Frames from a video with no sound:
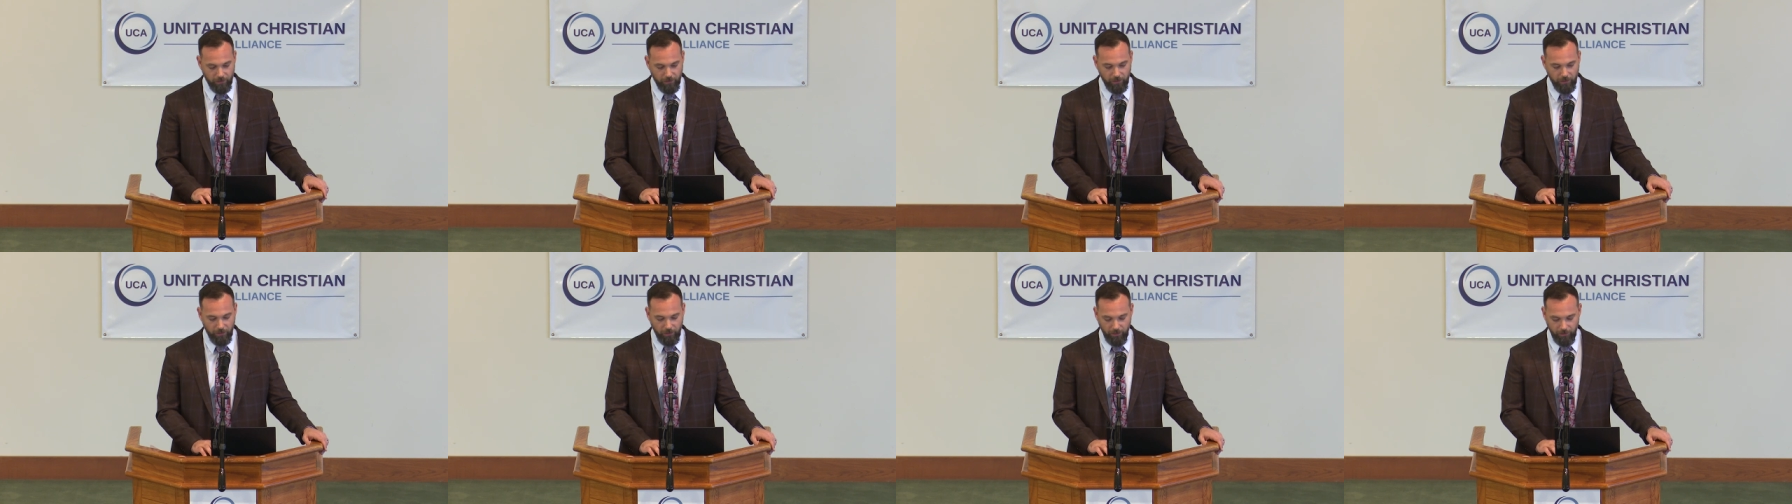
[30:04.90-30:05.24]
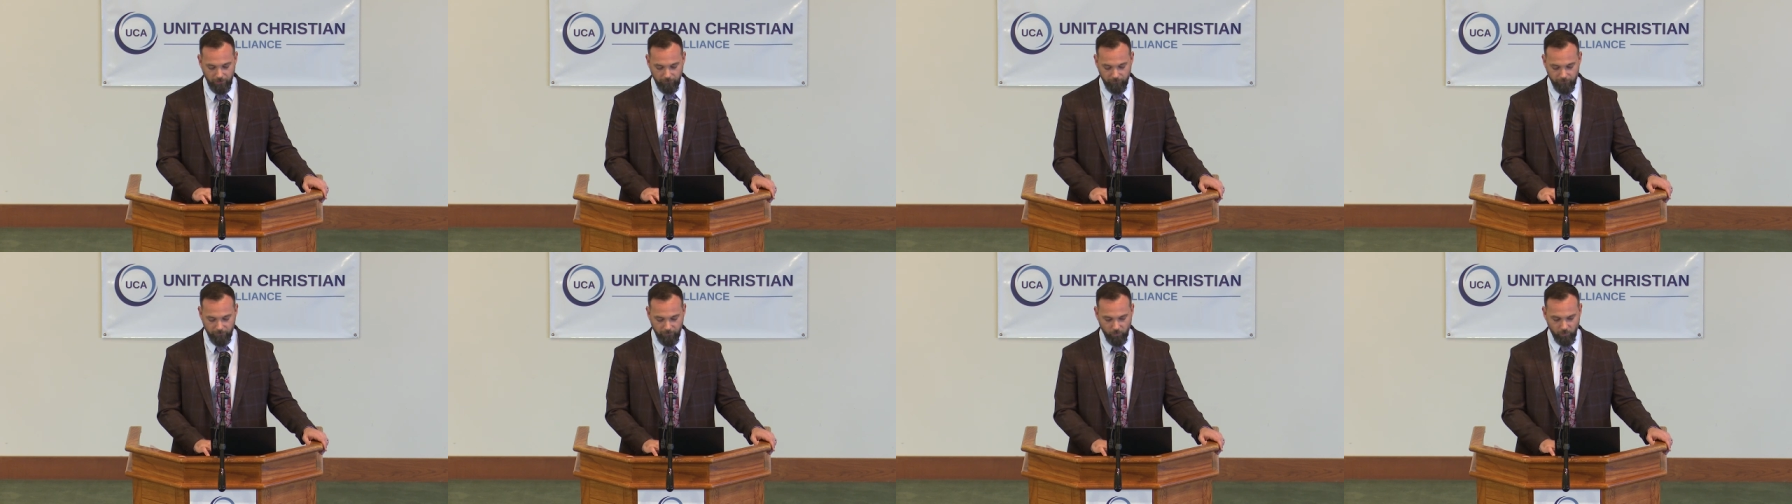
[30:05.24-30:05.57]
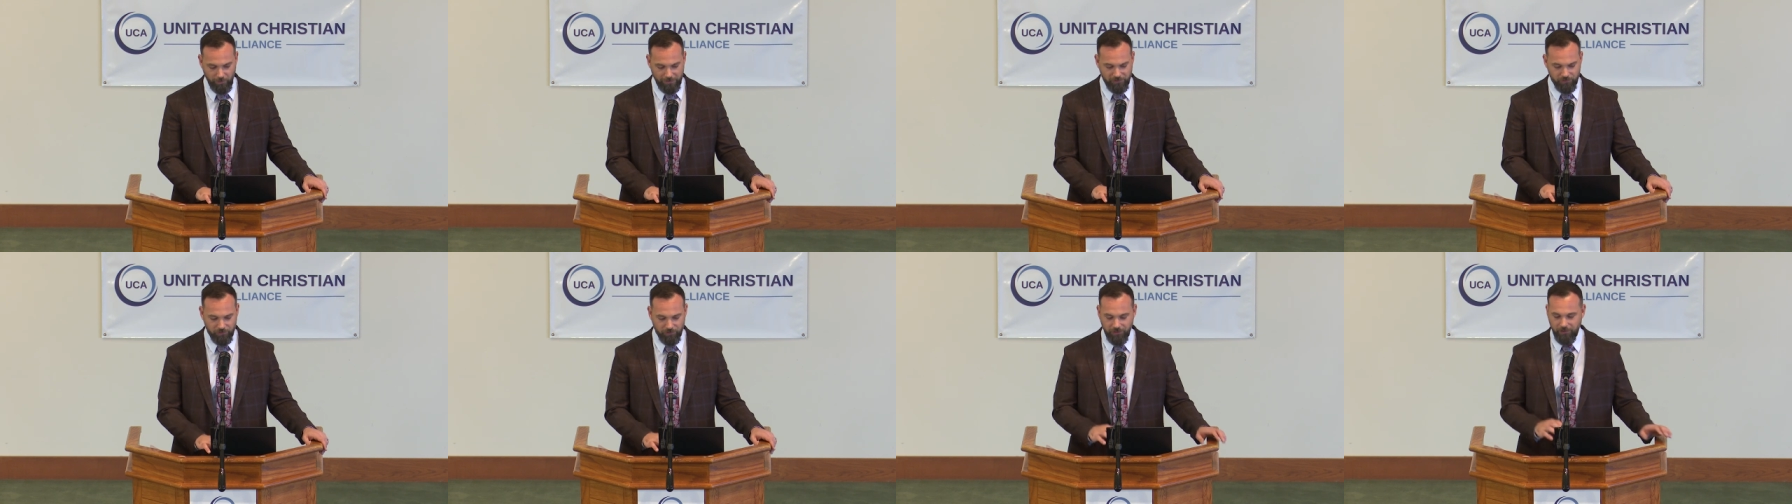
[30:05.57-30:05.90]
um,
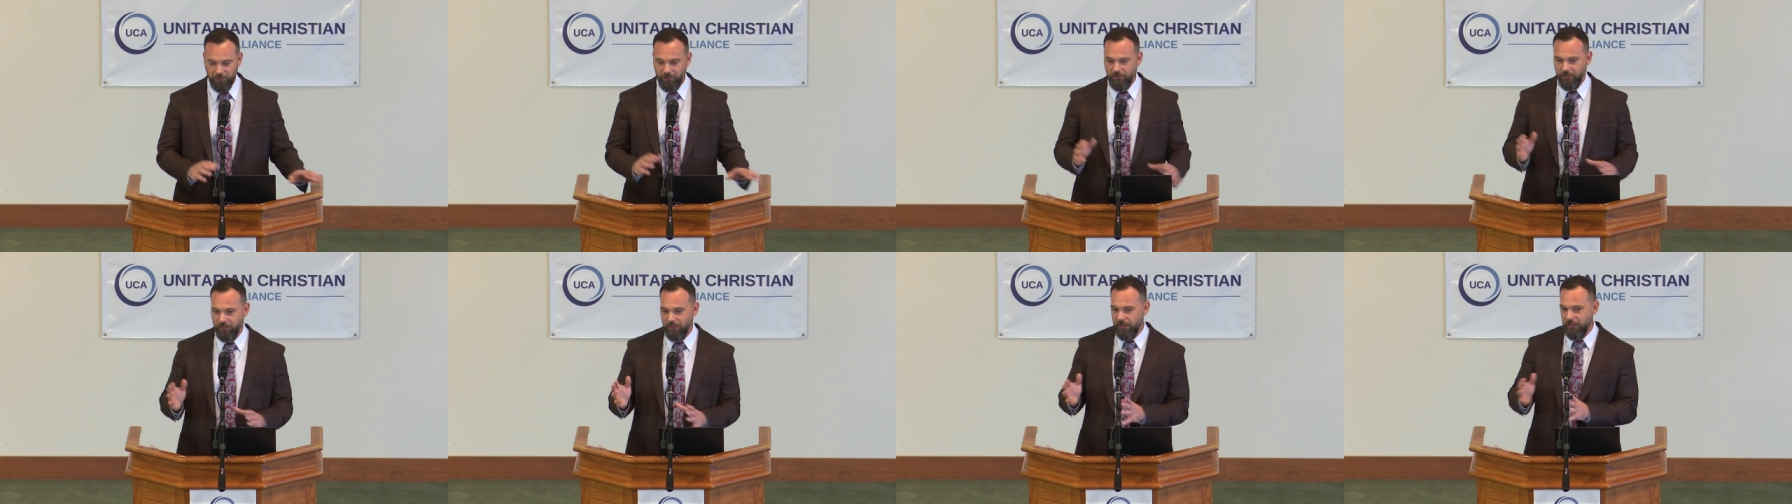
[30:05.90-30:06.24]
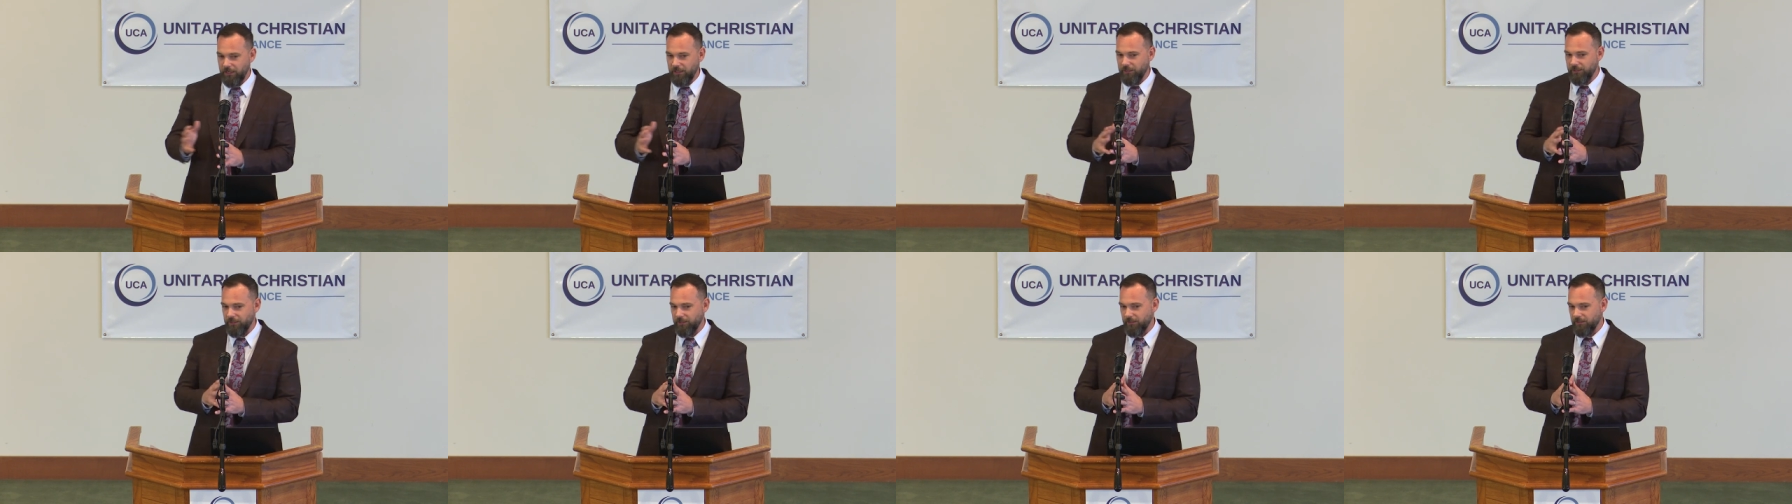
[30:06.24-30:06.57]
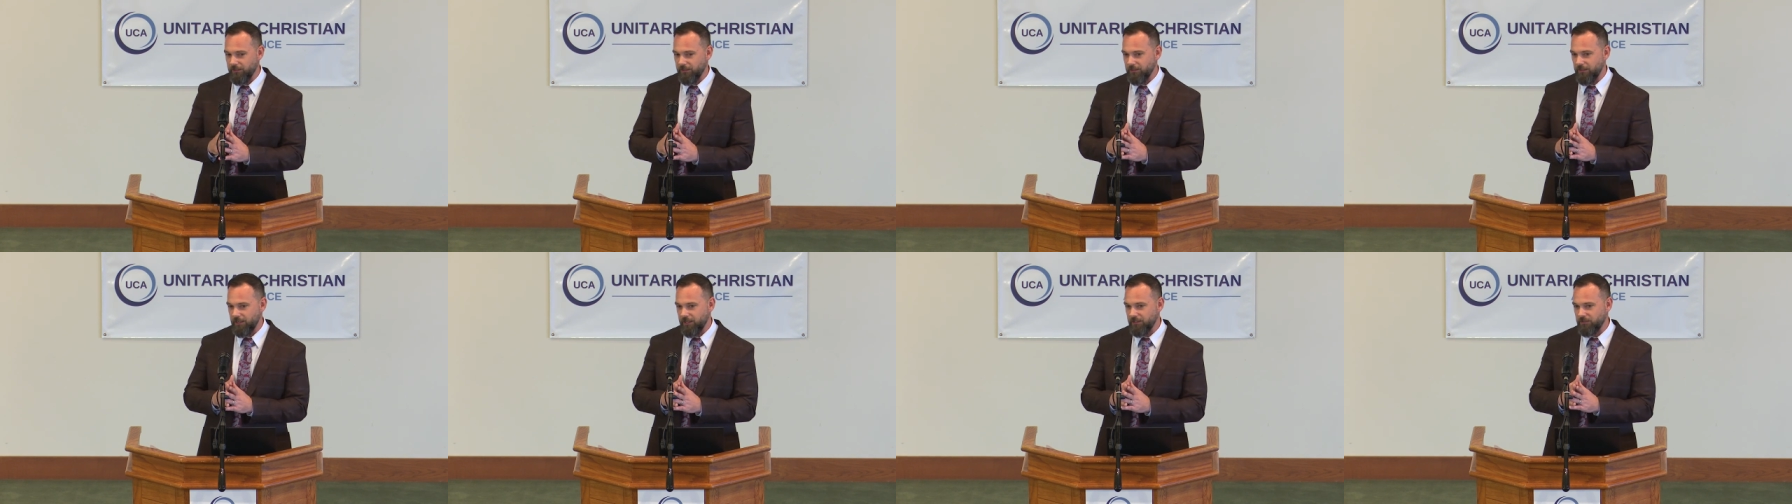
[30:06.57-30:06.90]
which
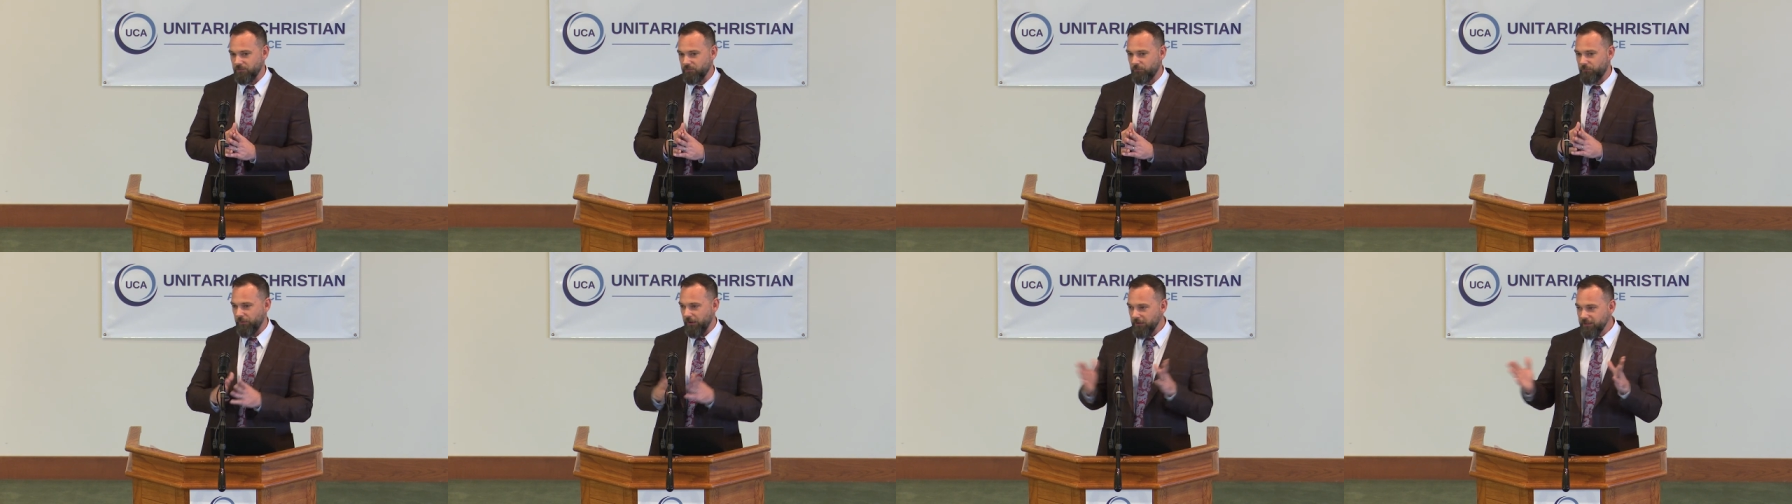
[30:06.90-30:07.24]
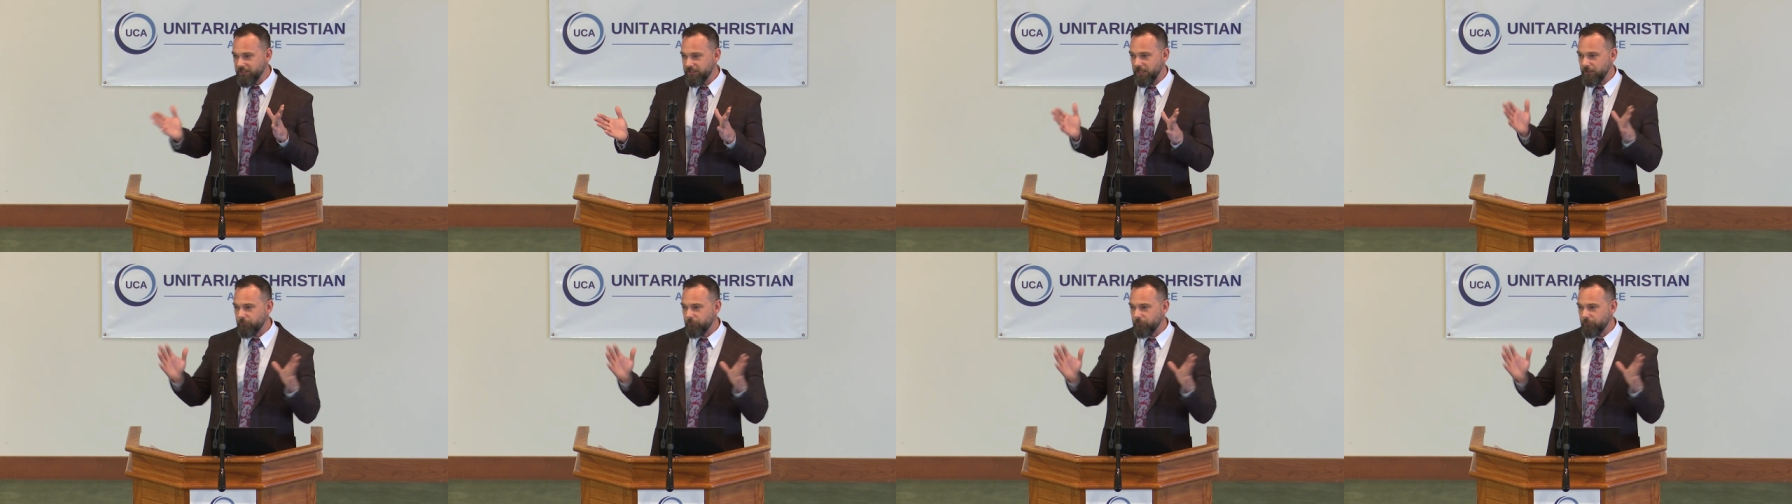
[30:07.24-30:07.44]
is very